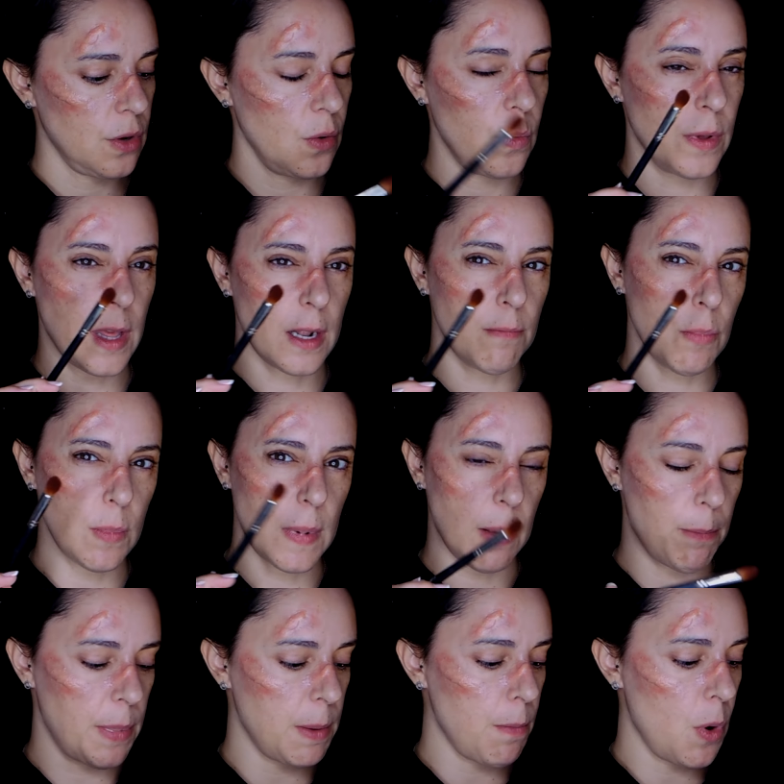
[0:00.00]
with a
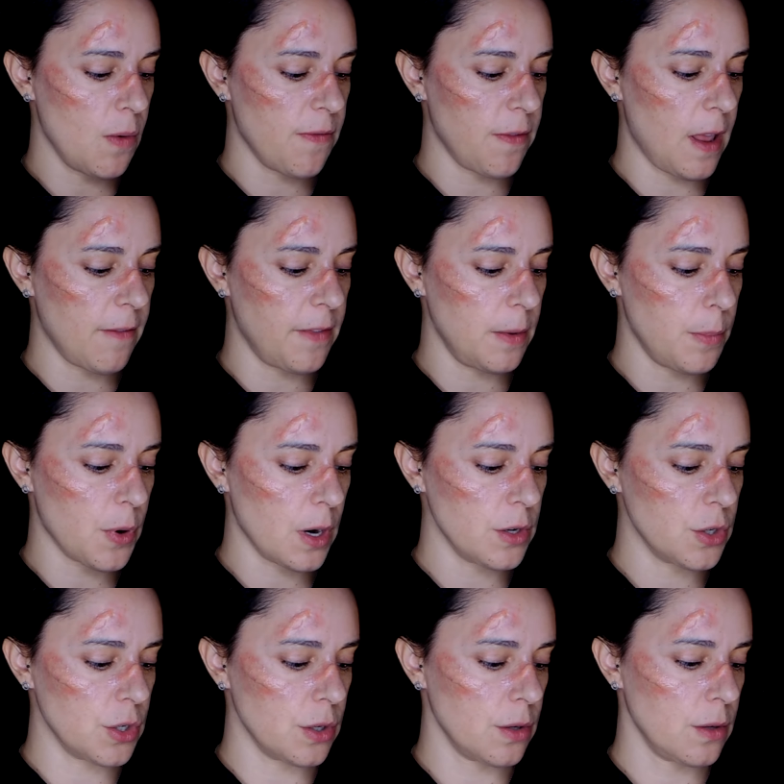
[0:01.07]
bit more fluffy
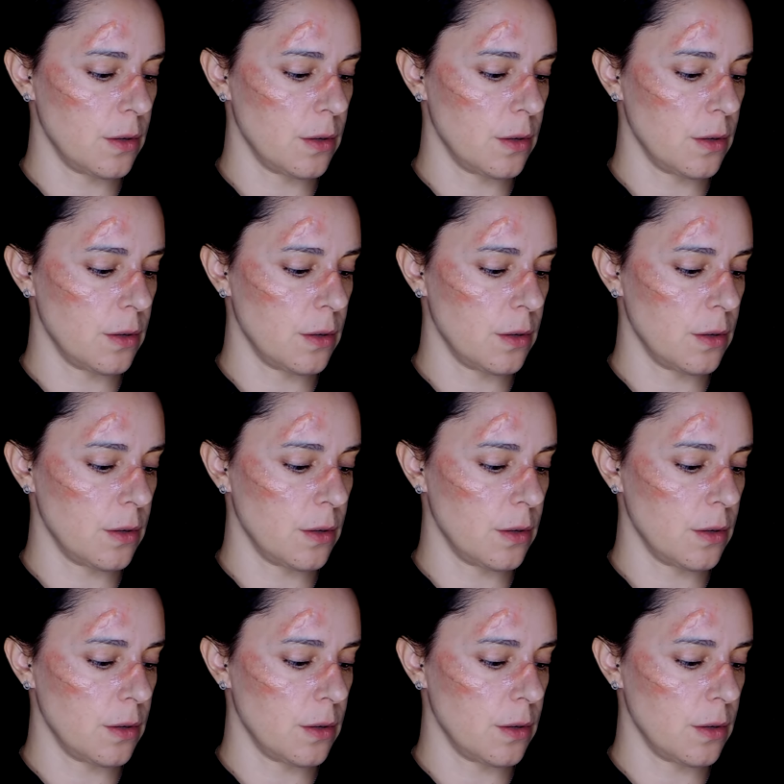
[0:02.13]
brush.